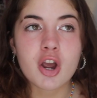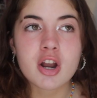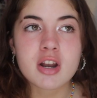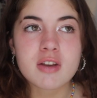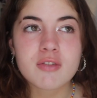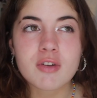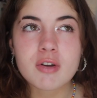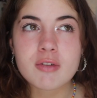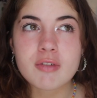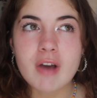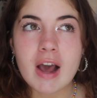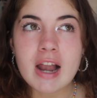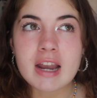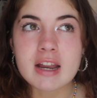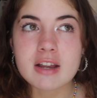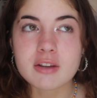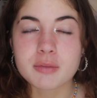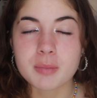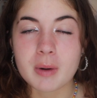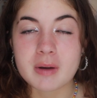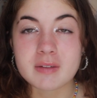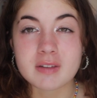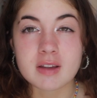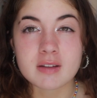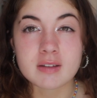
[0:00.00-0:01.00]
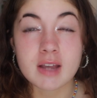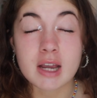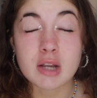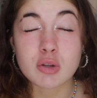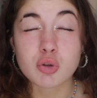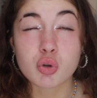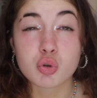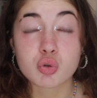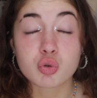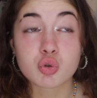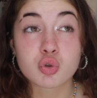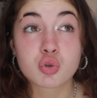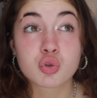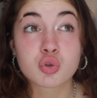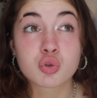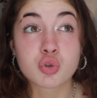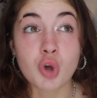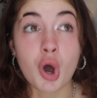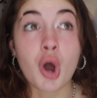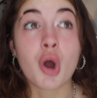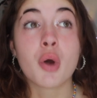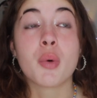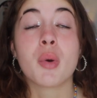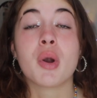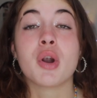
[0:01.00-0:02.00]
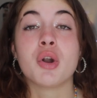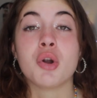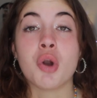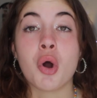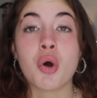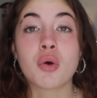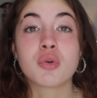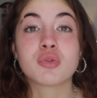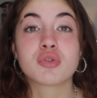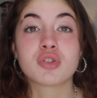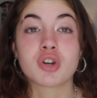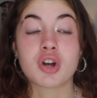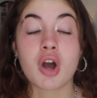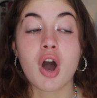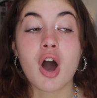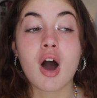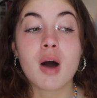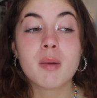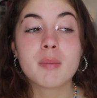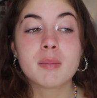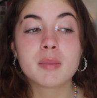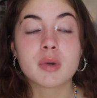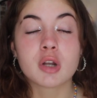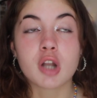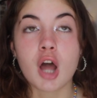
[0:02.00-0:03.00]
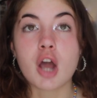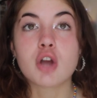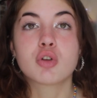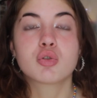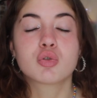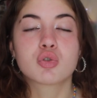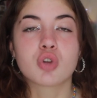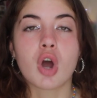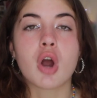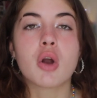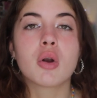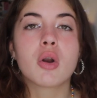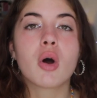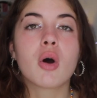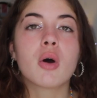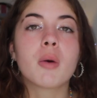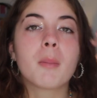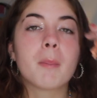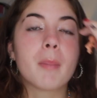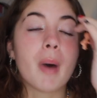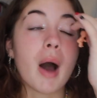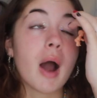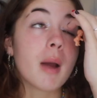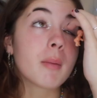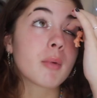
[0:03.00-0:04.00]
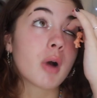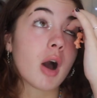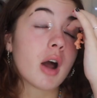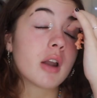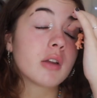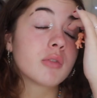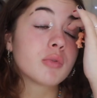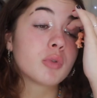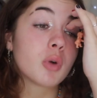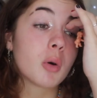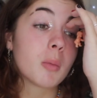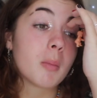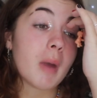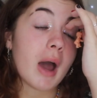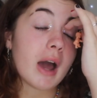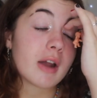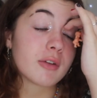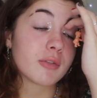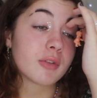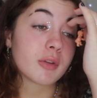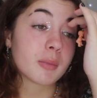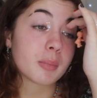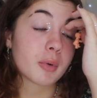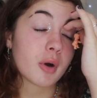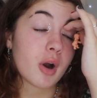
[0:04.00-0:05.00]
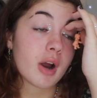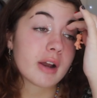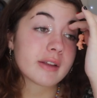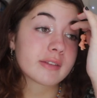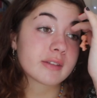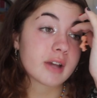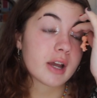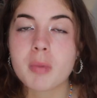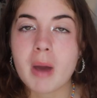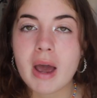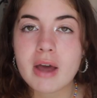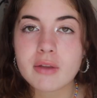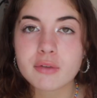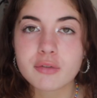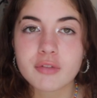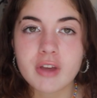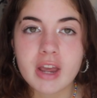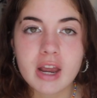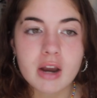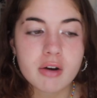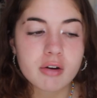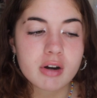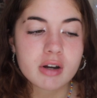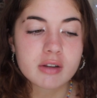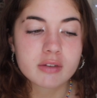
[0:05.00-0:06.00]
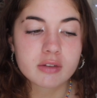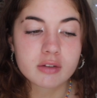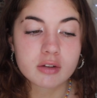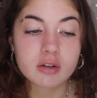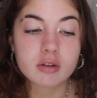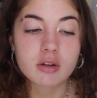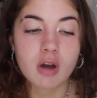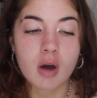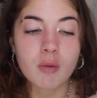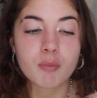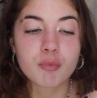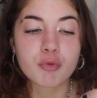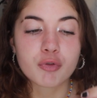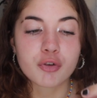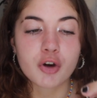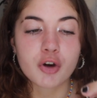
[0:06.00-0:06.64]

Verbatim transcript: The only thing with AliExpress, it takes so long to come, like so long. But I'm kind of not mad for the price. Like pounds for earrings, come